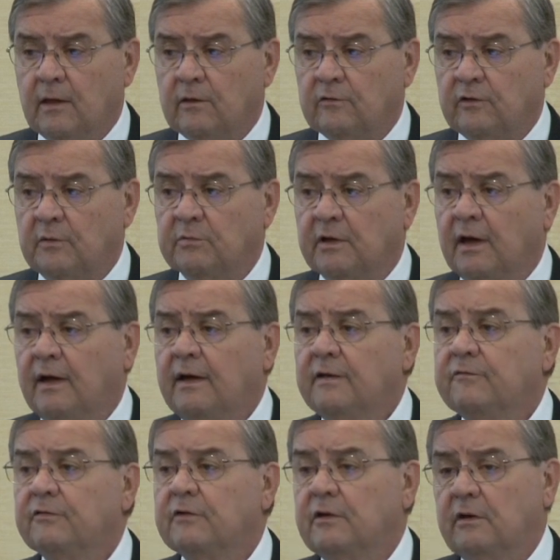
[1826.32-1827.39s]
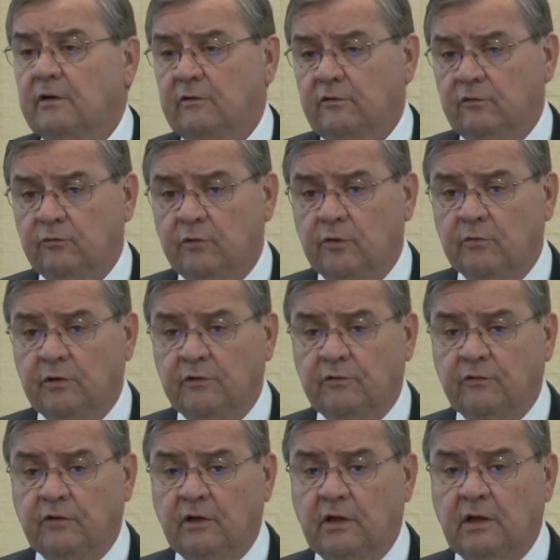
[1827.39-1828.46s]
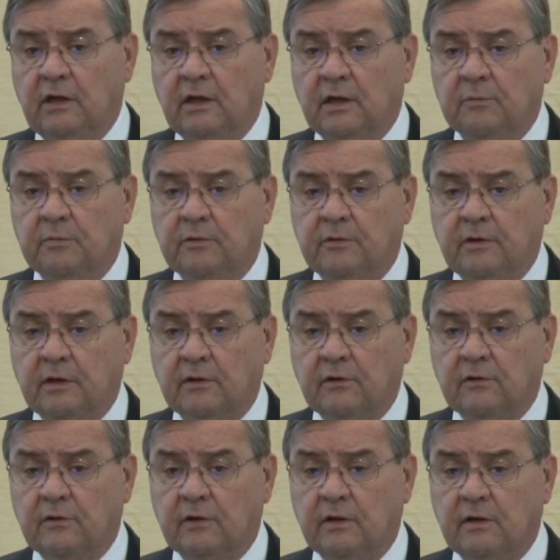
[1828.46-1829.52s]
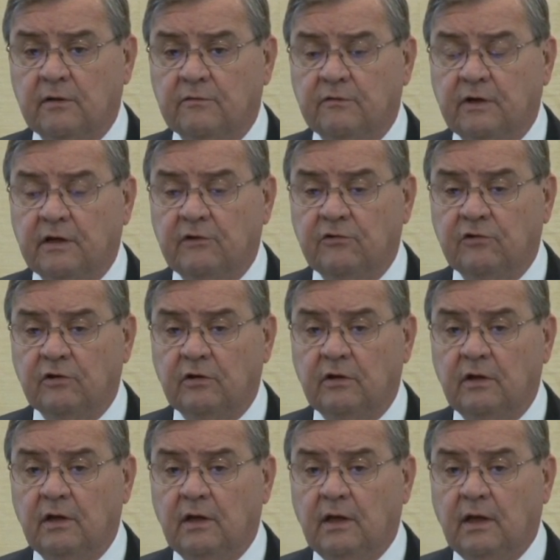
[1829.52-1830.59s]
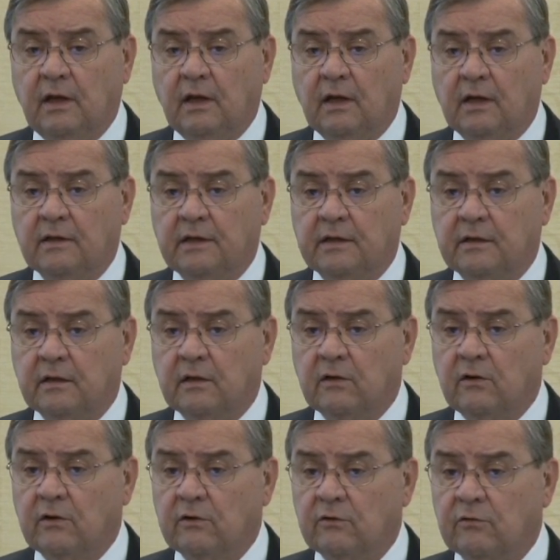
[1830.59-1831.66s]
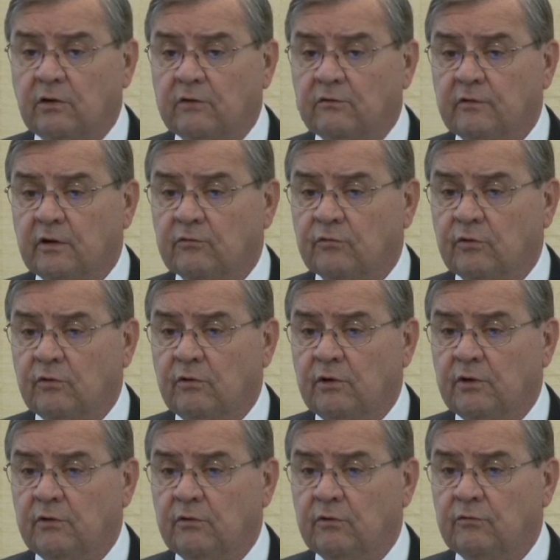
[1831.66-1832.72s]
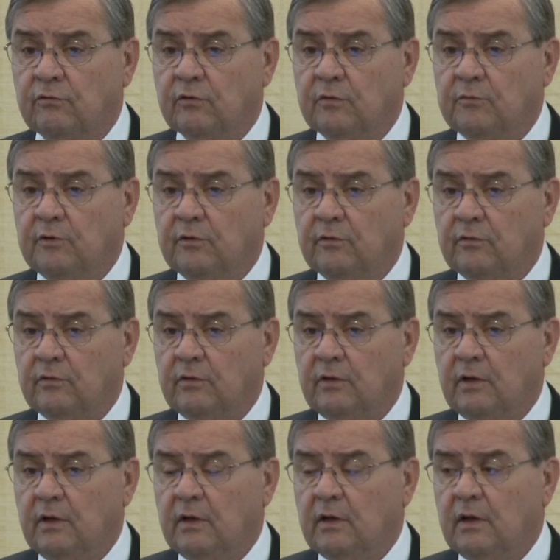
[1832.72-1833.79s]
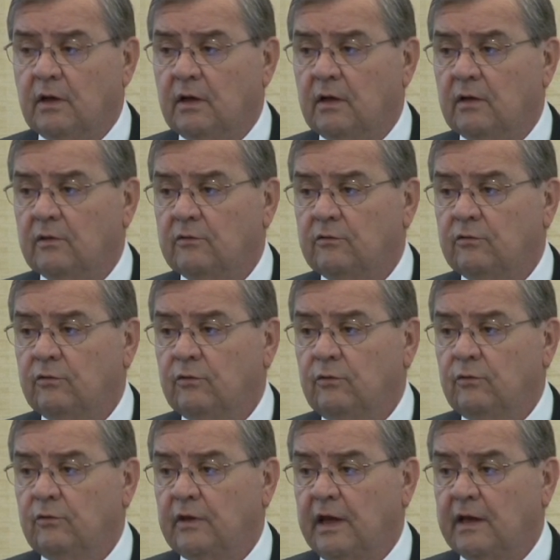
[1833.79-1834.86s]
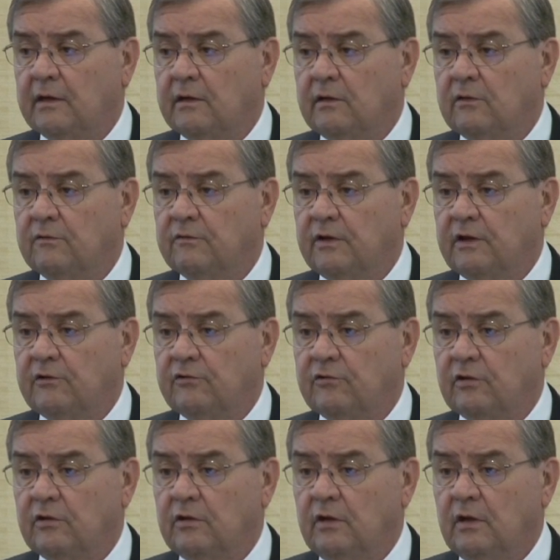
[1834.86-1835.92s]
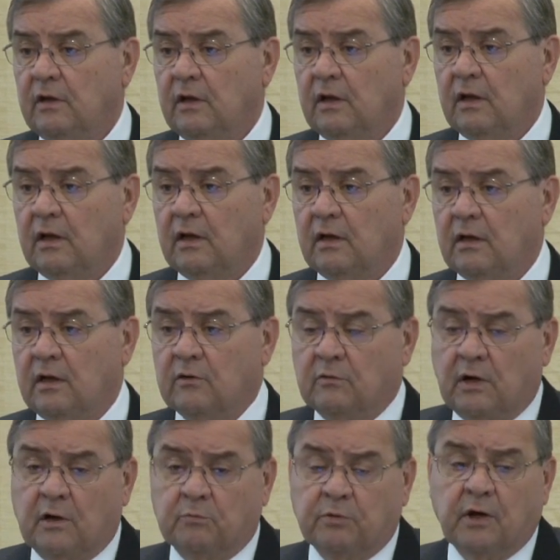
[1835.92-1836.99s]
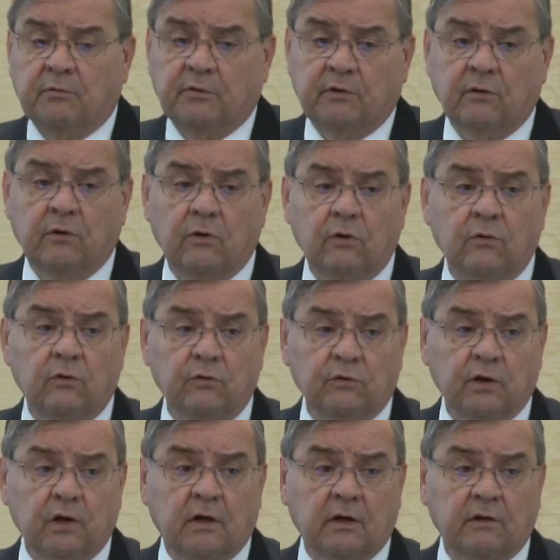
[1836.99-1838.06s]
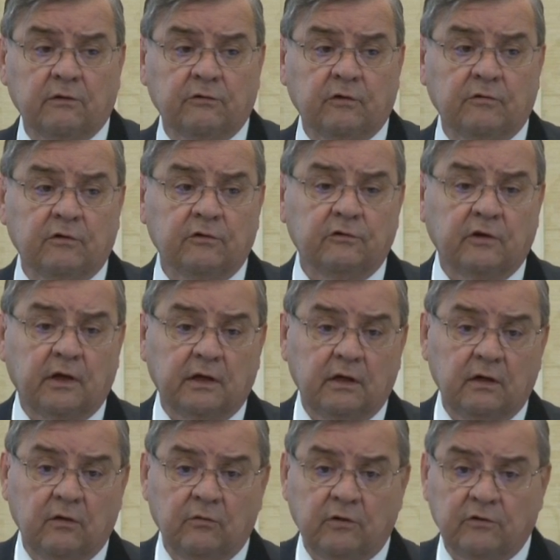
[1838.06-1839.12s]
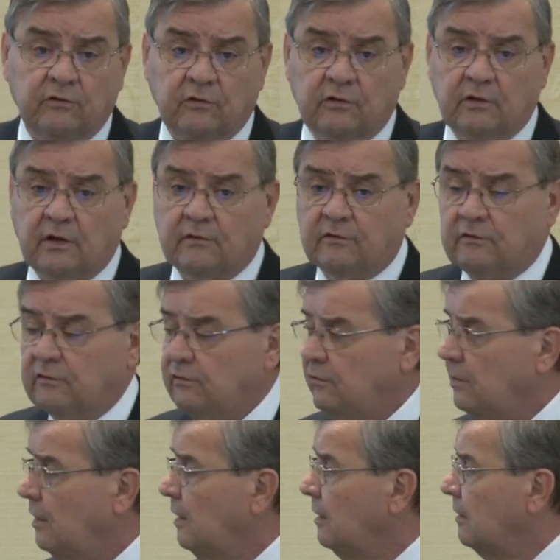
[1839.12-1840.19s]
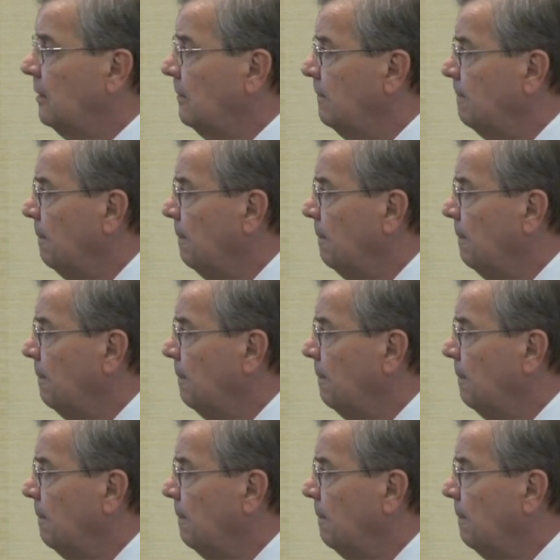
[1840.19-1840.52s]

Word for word: some confidence when we see a particular elevation uh, that the characteristics we're going to attribute uh, to that elevation uh, are, are probably going to hold regardless of the setting in which the test is taken.